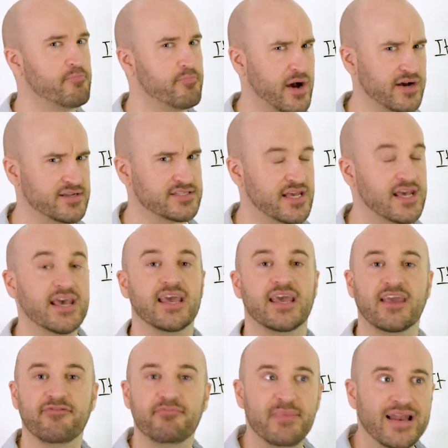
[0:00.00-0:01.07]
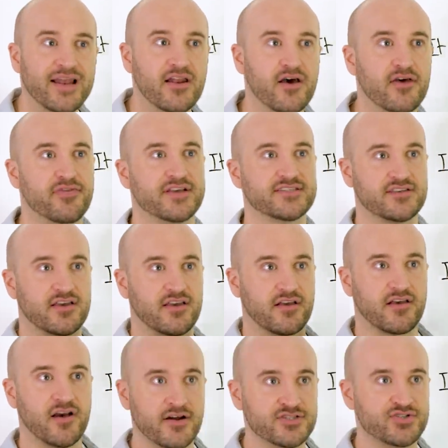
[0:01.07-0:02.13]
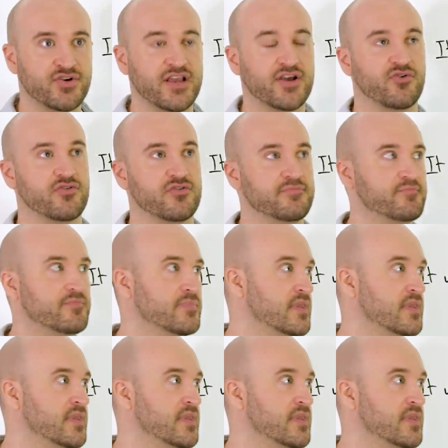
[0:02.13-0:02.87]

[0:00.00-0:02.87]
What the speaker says: But if Middle-earth is like a country or